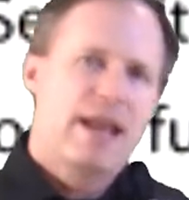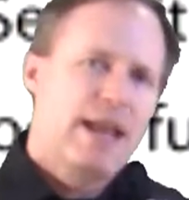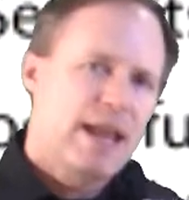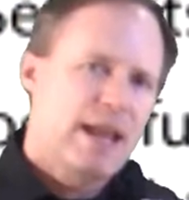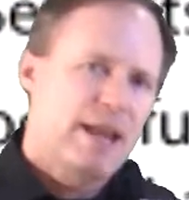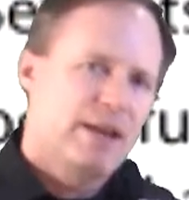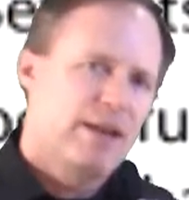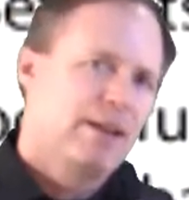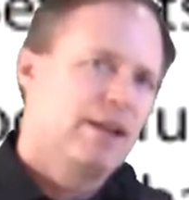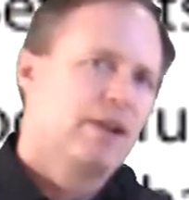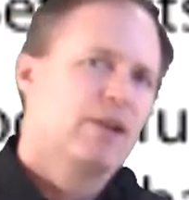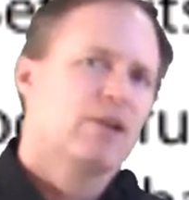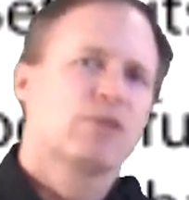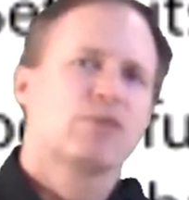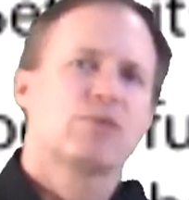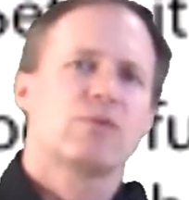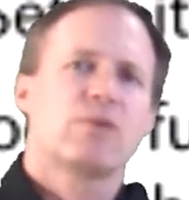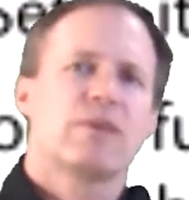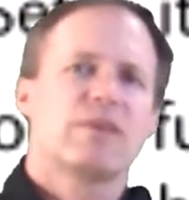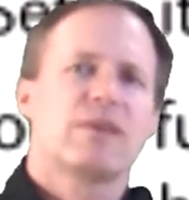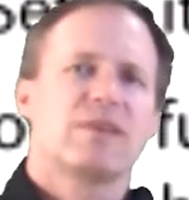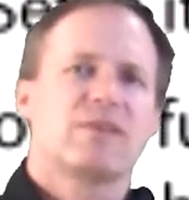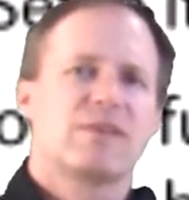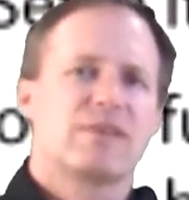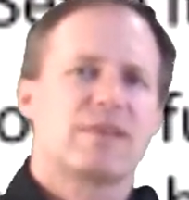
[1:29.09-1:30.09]
And here's
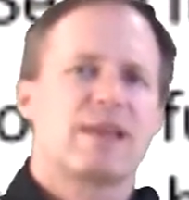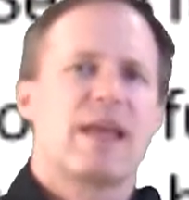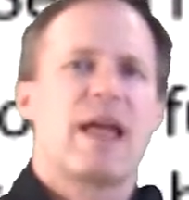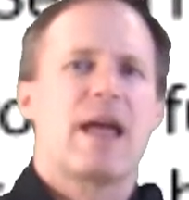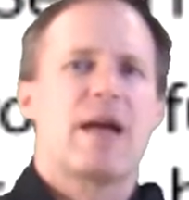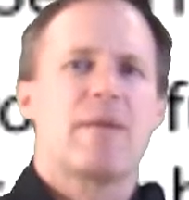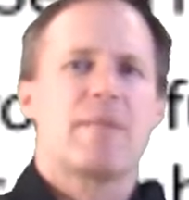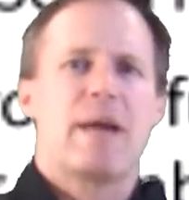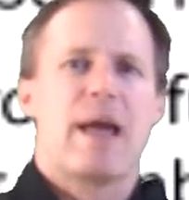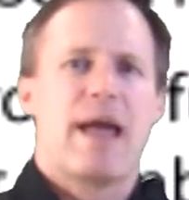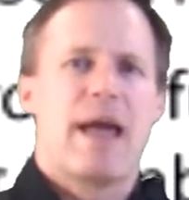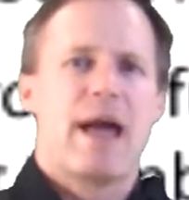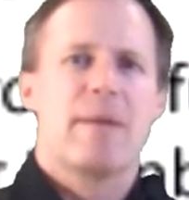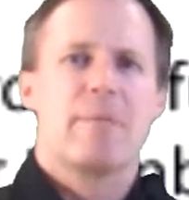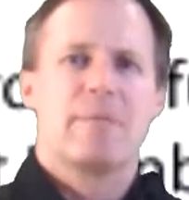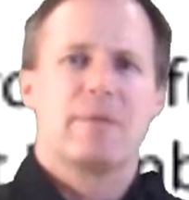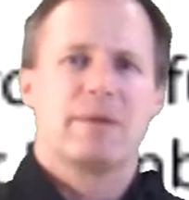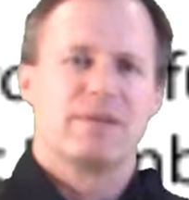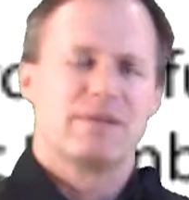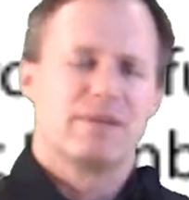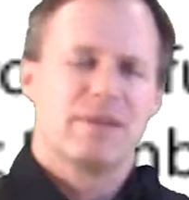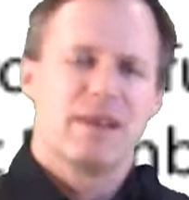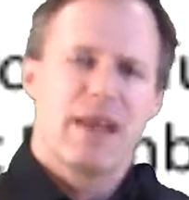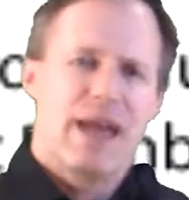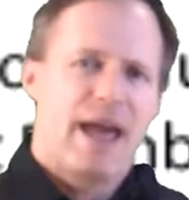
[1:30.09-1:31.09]
where the scam
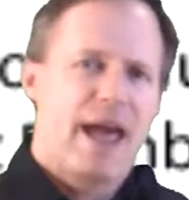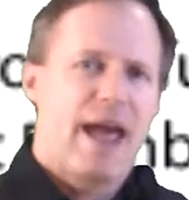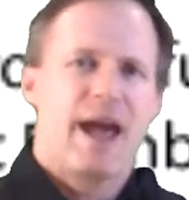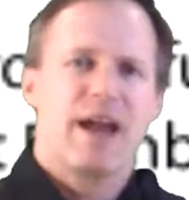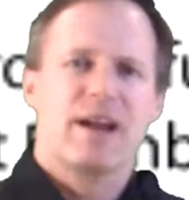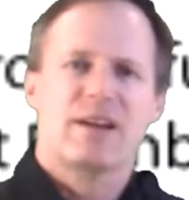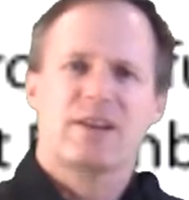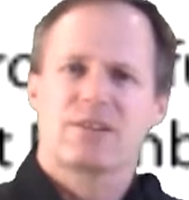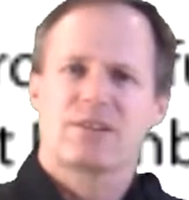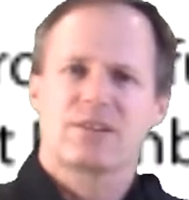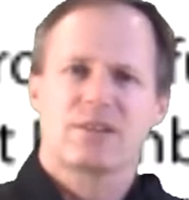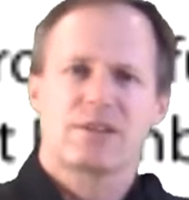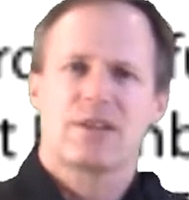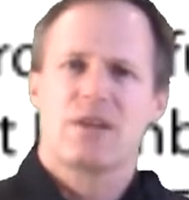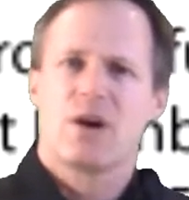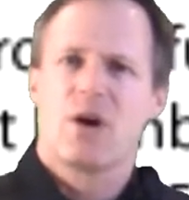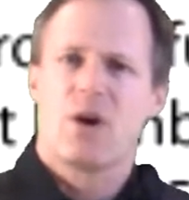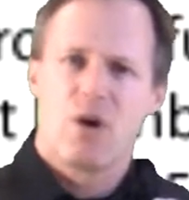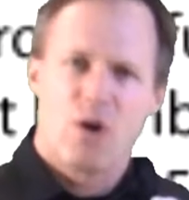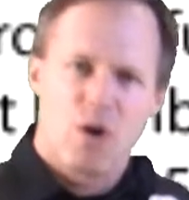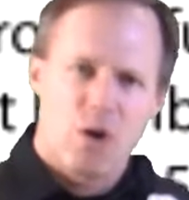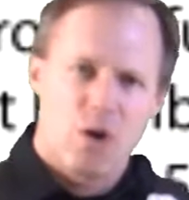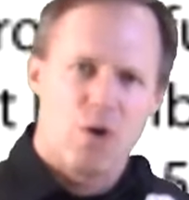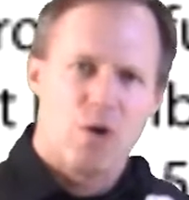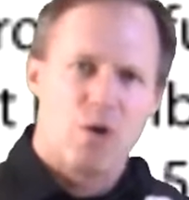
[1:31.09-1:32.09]
happens. Actually, the
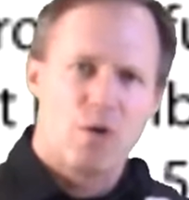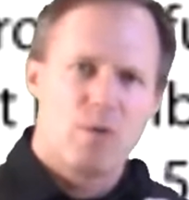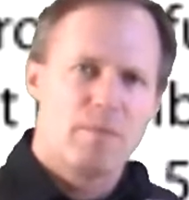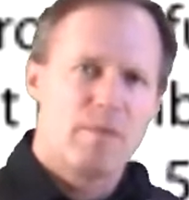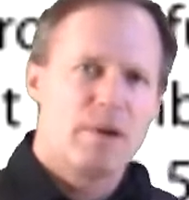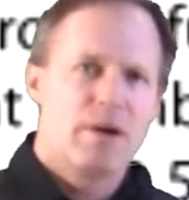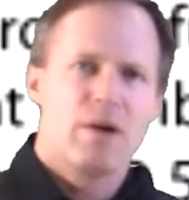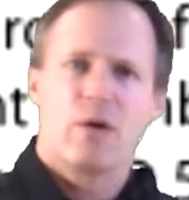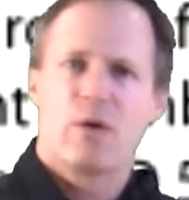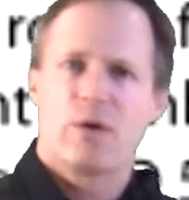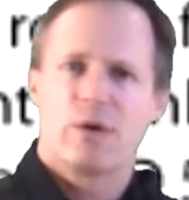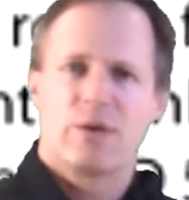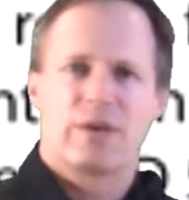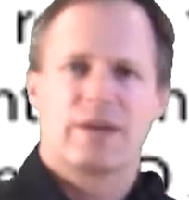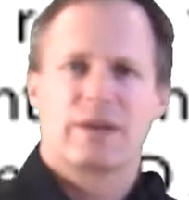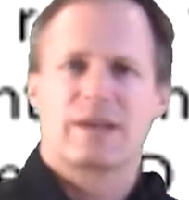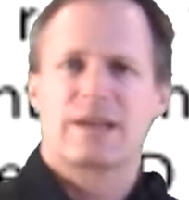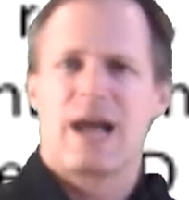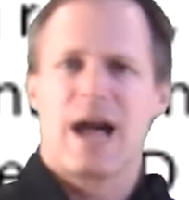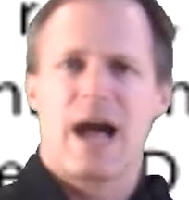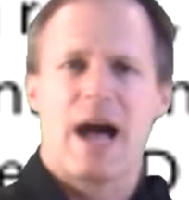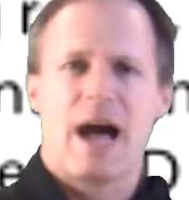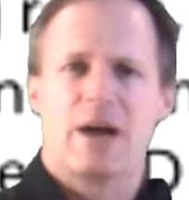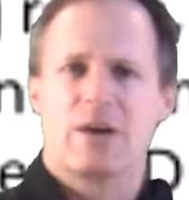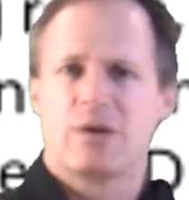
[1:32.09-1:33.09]
home or the
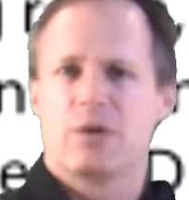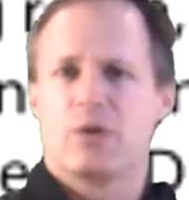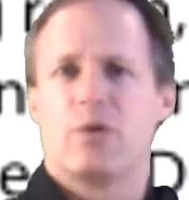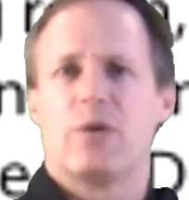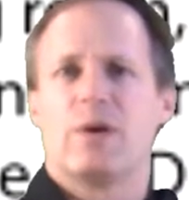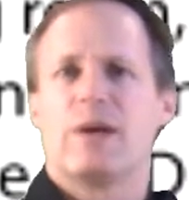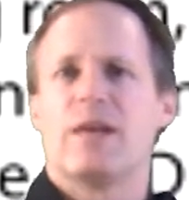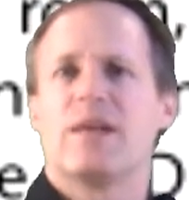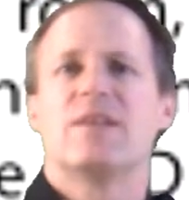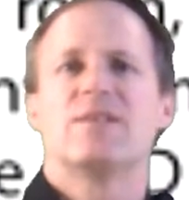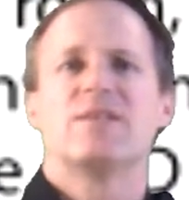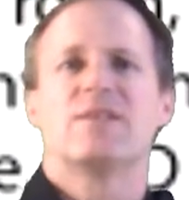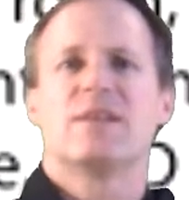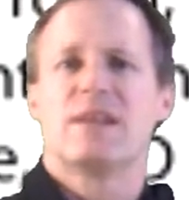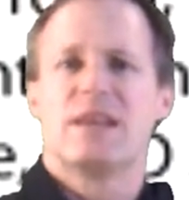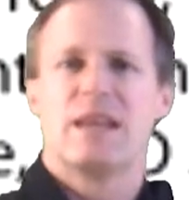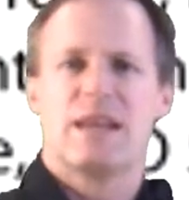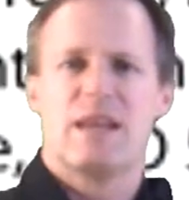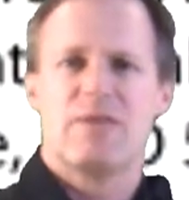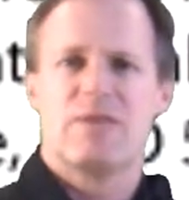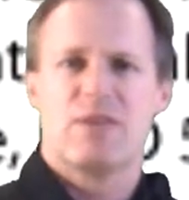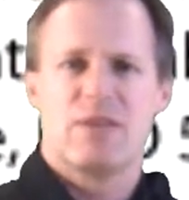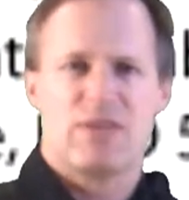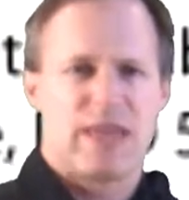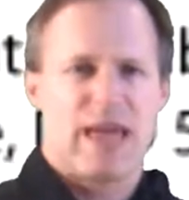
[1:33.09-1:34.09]
condo isn't
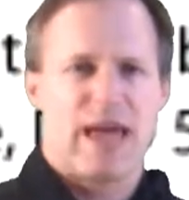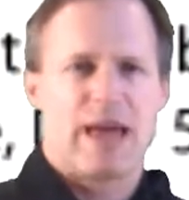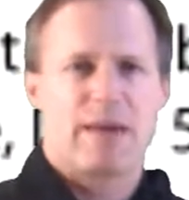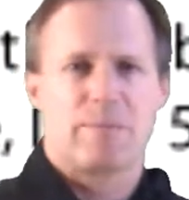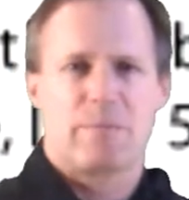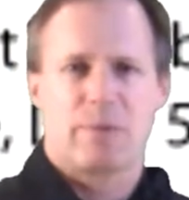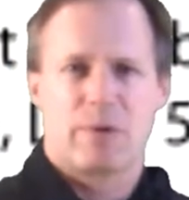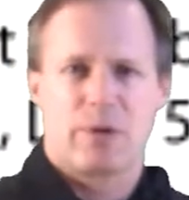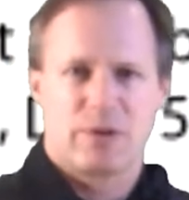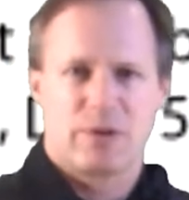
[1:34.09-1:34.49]
even that